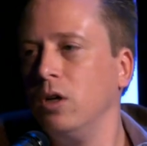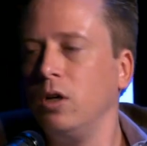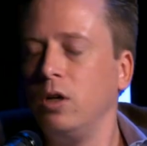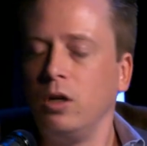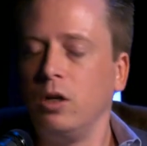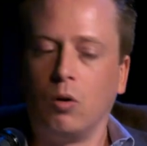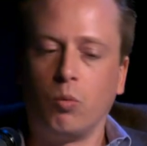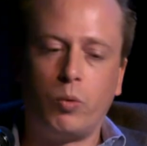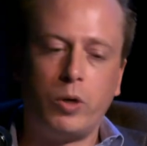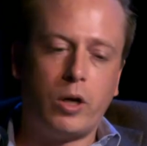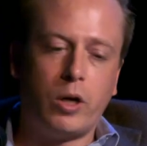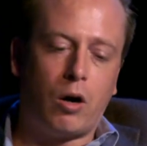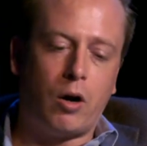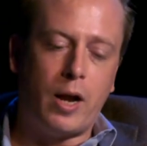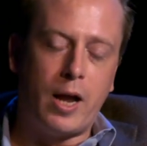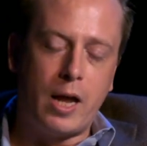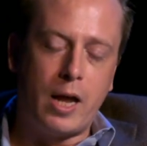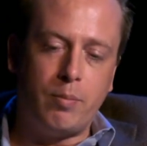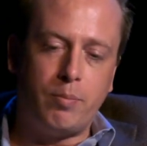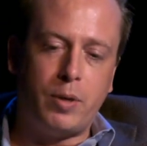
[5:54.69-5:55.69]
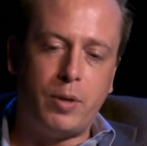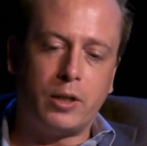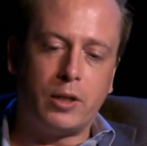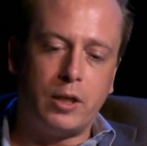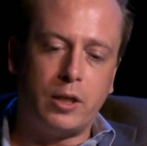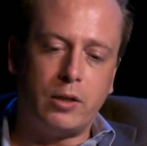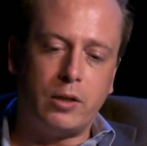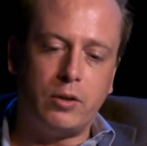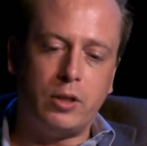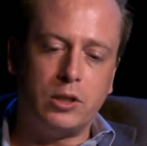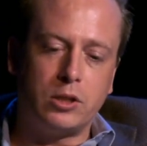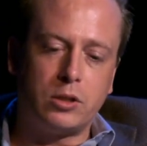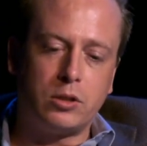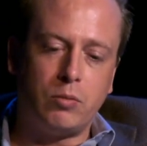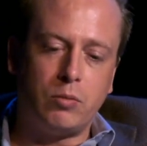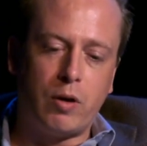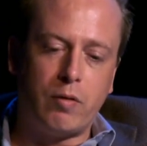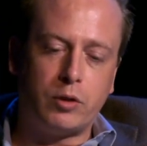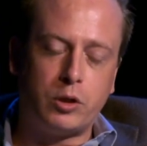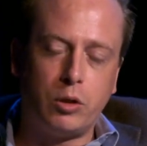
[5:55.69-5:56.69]
You know, we are handpicking these.
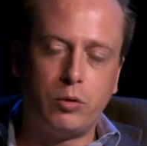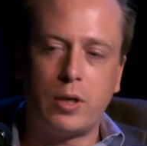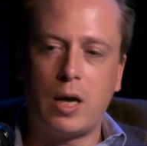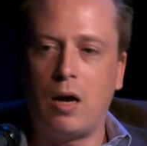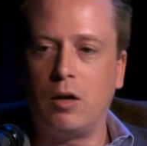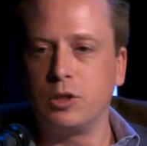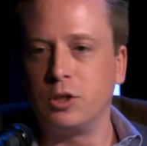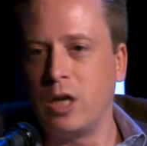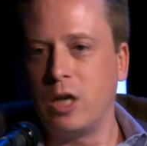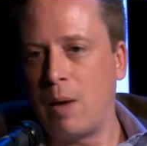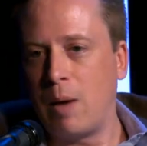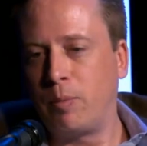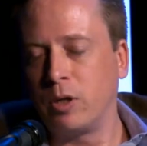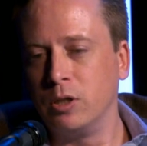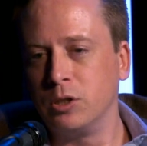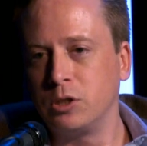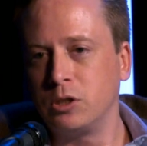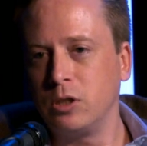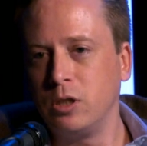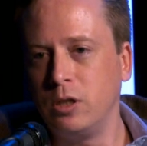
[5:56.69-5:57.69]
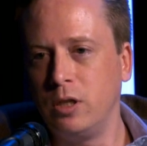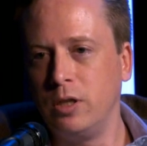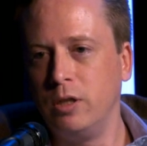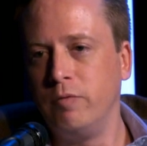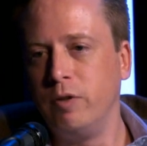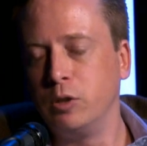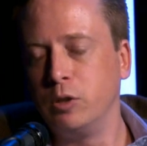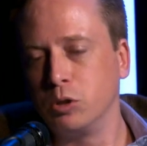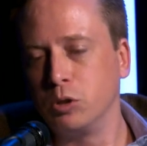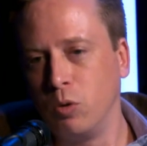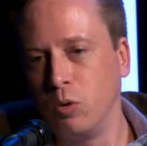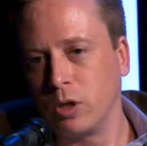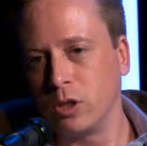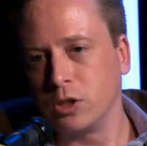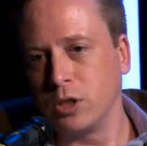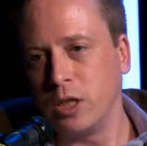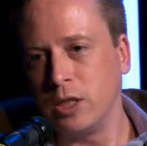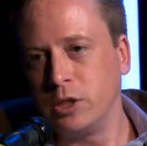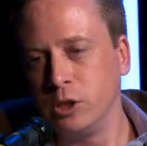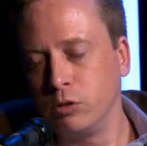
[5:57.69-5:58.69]
We have 2,000 applicants, individuals and
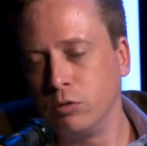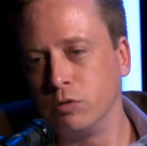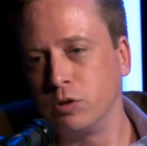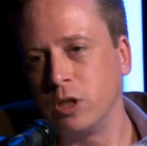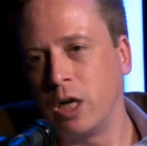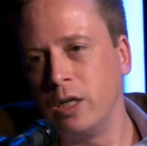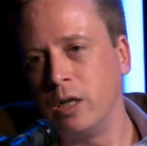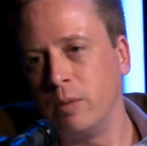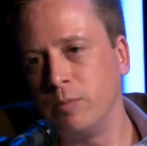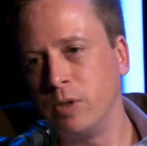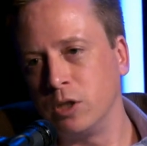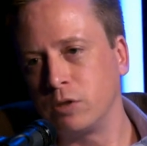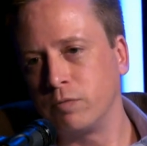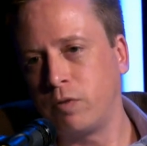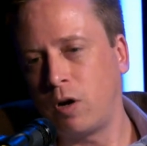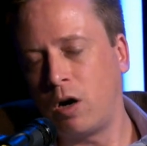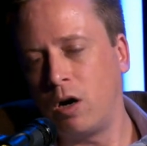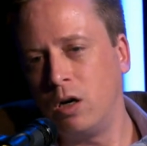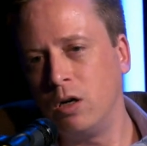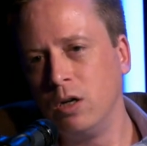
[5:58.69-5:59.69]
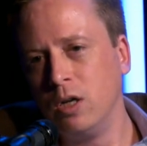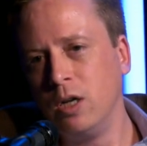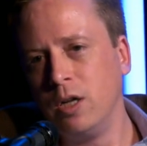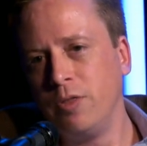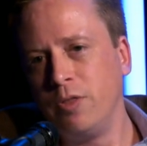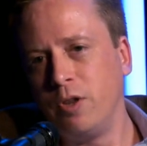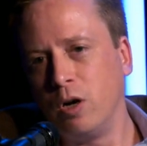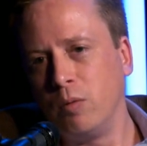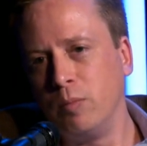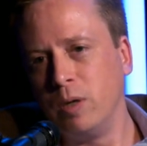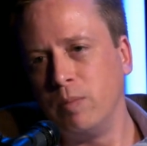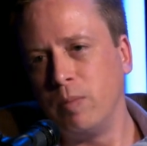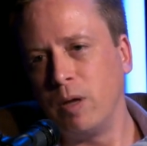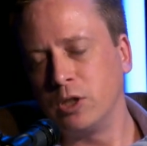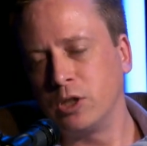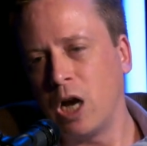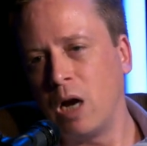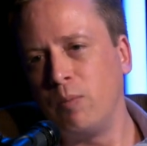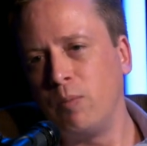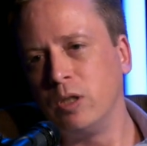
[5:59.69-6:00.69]
organizations who have signed up thus far. By the
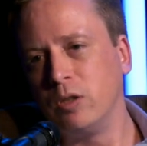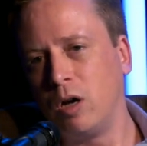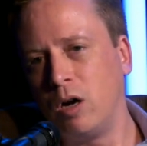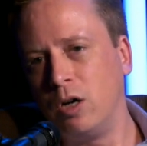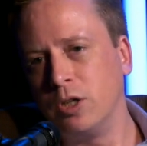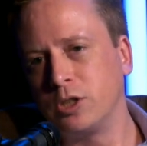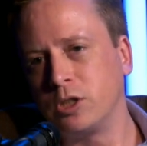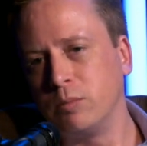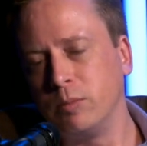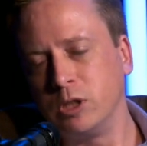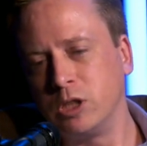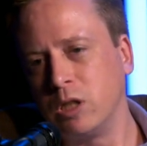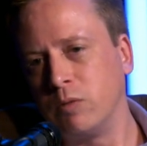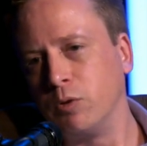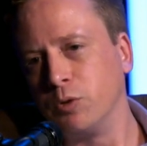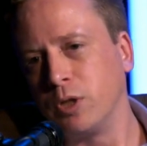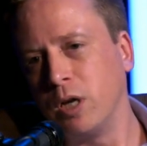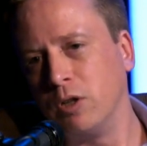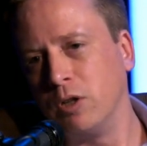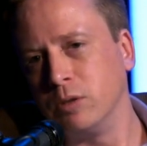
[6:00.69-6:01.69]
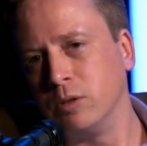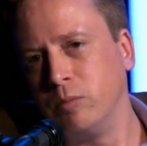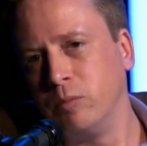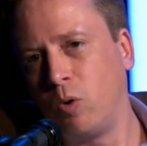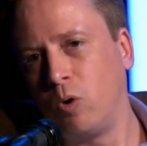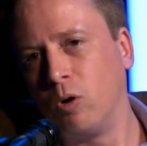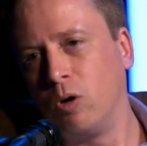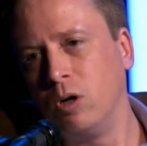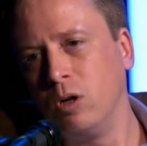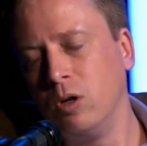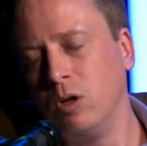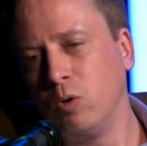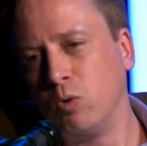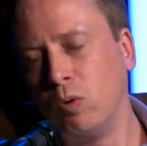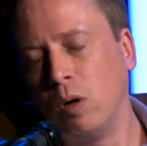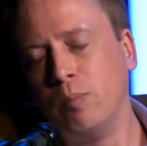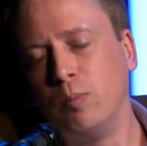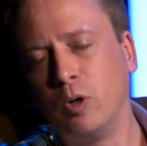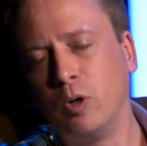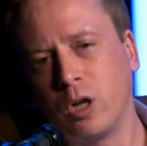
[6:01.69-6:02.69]
time we launch, there'll be several thousand more. When
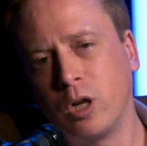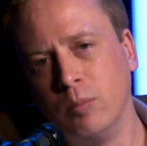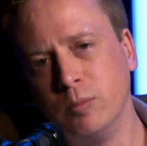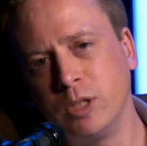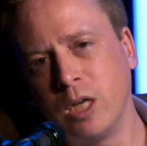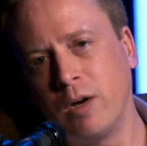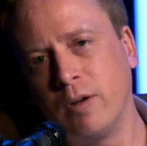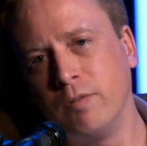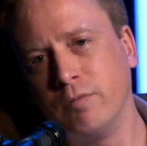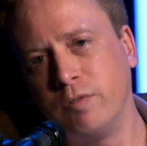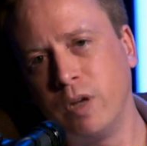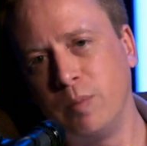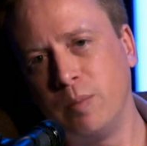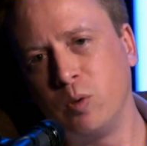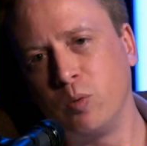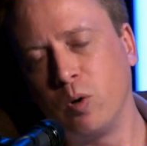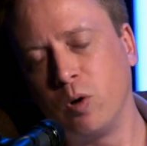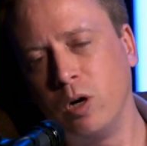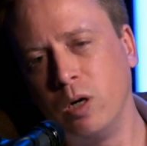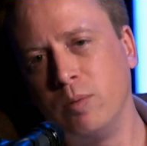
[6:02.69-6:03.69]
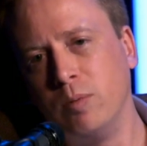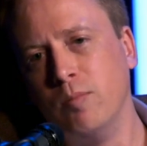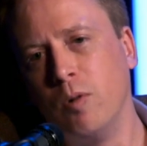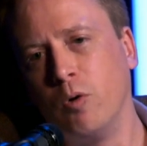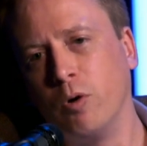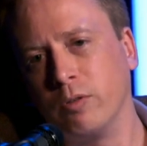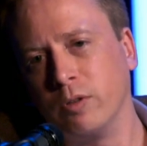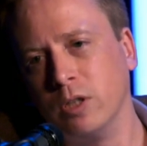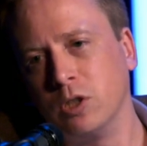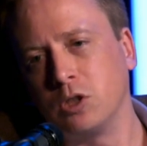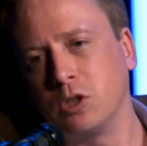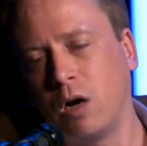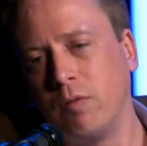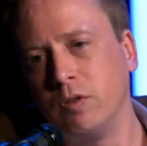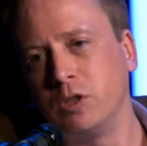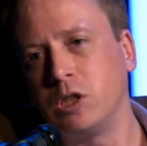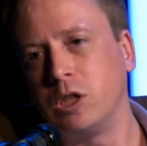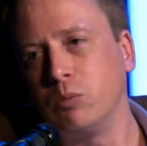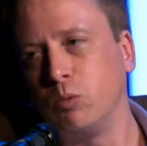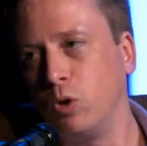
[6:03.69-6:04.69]
my book out in February promoting this,
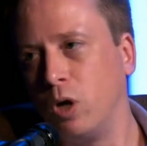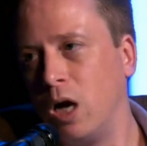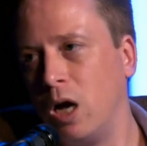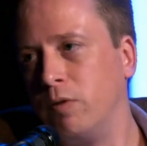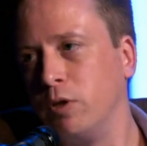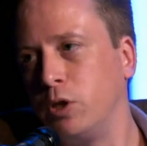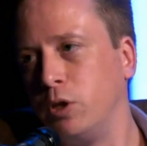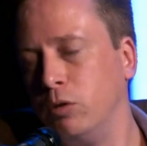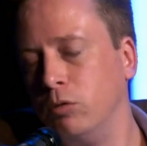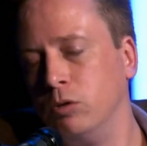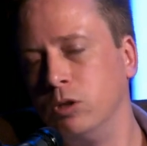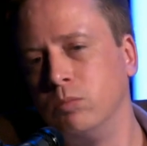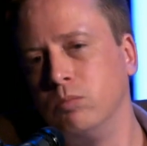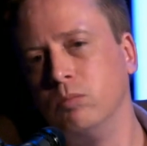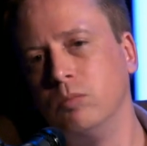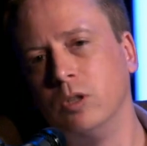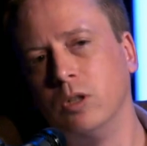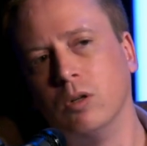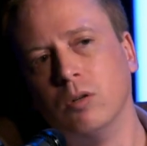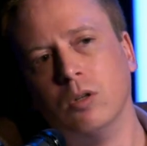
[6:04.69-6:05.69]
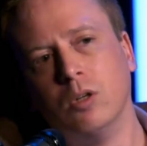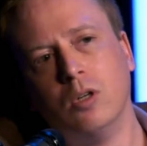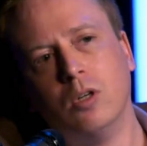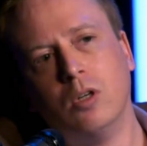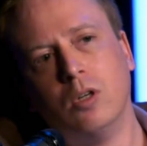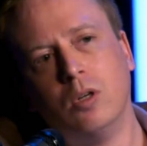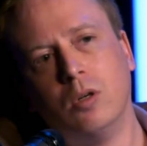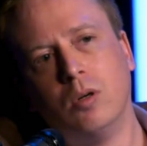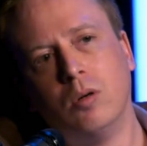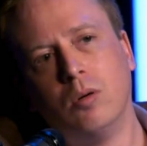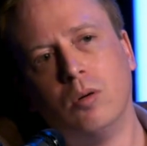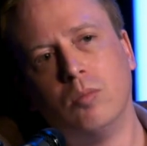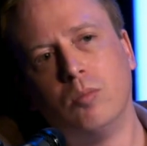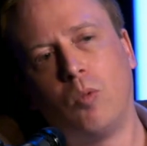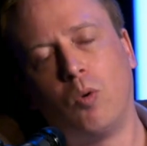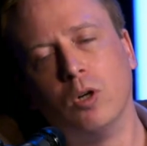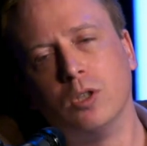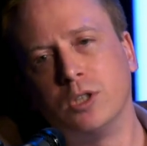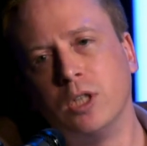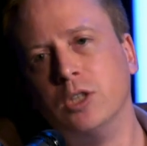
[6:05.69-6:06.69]
obviously we'll have a huge,
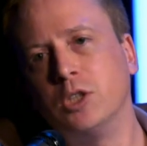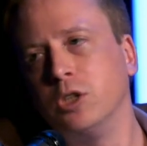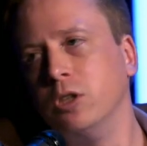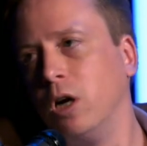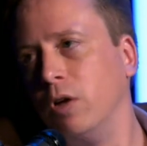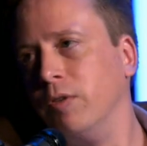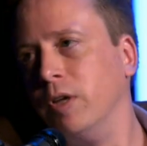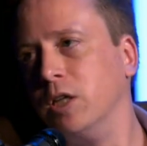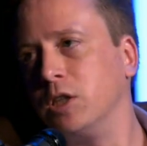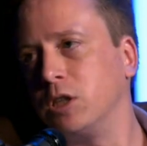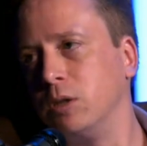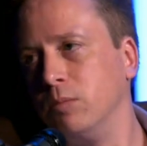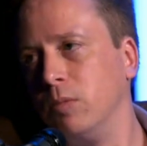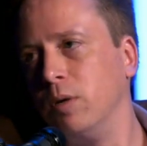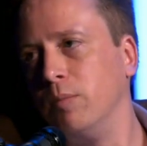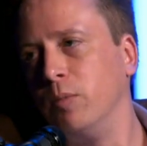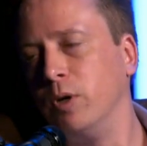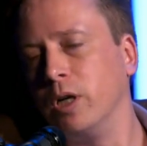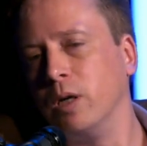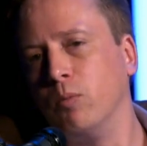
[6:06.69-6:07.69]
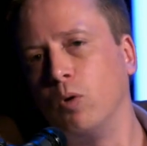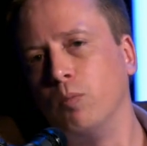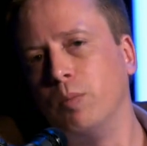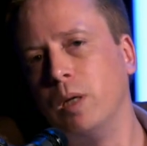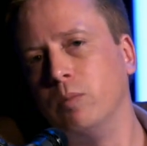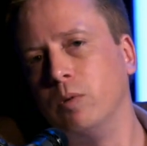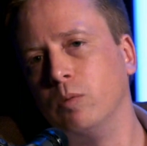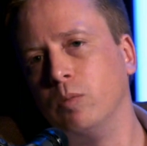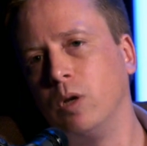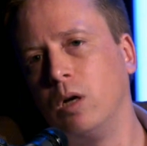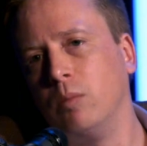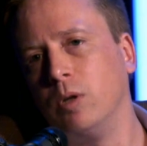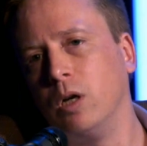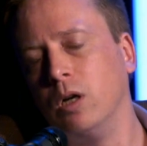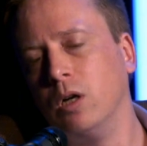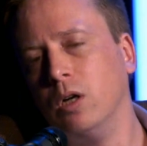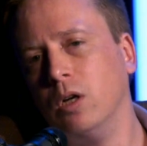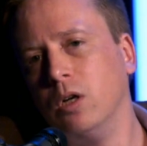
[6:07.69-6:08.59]
more attention on this and bring in more people, blah, blah.